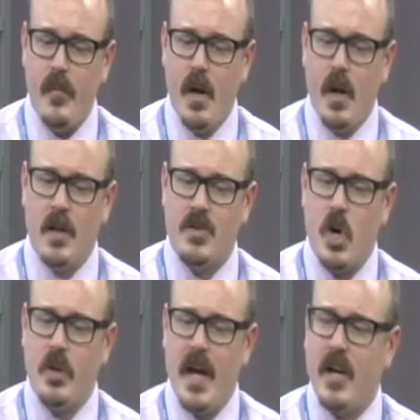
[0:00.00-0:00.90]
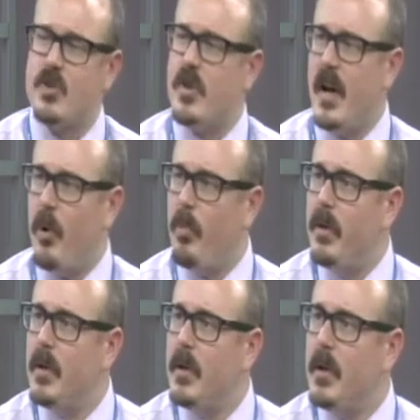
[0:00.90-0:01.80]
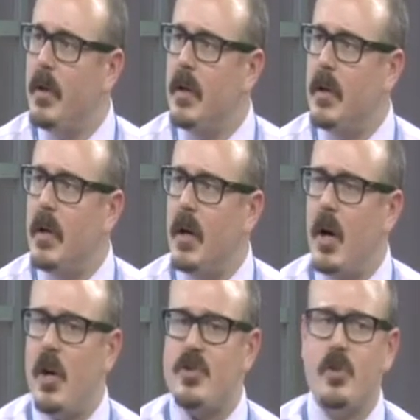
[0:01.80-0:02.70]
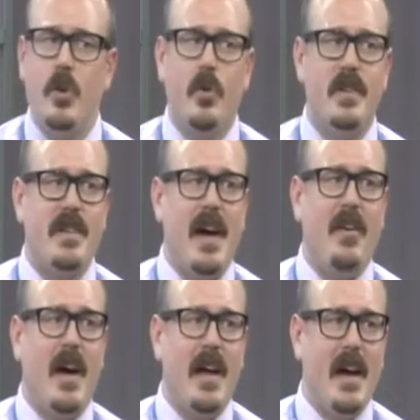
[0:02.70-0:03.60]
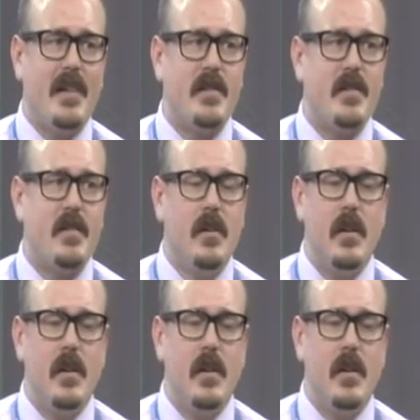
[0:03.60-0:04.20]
it's called Extra Help, also known as LIS.